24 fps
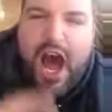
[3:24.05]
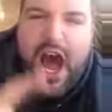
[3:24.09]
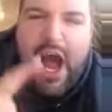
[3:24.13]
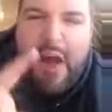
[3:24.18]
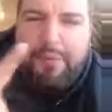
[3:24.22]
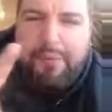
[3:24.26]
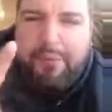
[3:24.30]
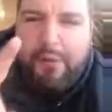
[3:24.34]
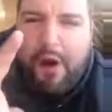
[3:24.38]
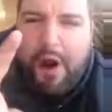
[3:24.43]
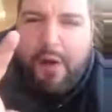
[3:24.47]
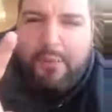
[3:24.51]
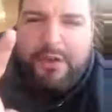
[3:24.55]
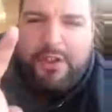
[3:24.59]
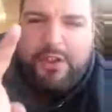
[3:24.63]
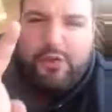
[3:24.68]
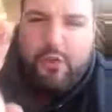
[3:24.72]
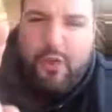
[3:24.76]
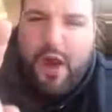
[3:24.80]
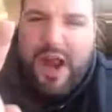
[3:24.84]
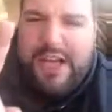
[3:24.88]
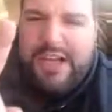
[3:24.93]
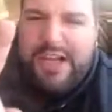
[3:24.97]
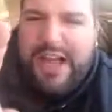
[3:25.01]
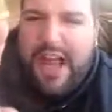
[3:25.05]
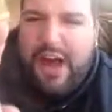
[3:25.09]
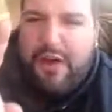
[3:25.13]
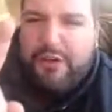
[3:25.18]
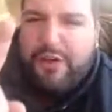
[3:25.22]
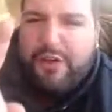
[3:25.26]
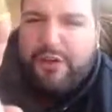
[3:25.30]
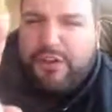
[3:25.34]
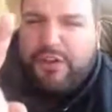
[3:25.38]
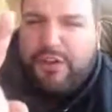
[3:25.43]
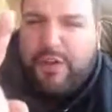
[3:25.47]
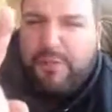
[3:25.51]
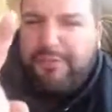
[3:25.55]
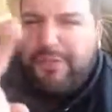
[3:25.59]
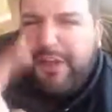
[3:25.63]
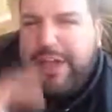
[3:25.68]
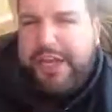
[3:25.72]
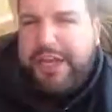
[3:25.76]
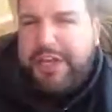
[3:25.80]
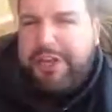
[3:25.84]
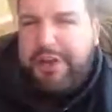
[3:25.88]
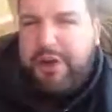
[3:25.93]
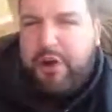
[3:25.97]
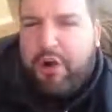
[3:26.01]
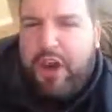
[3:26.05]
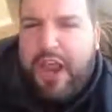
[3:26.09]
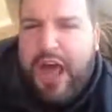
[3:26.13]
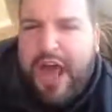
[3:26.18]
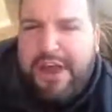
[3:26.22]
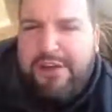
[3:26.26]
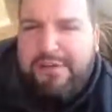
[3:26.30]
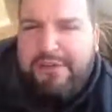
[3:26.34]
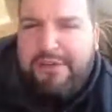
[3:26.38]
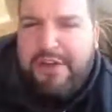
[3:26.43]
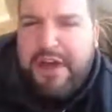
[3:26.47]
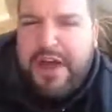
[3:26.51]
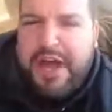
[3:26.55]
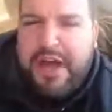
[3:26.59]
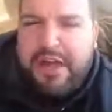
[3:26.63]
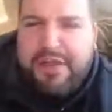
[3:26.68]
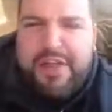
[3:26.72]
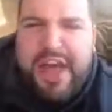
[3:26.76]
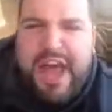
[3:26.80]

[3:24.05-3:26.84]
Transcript: I promise right now there's something in your life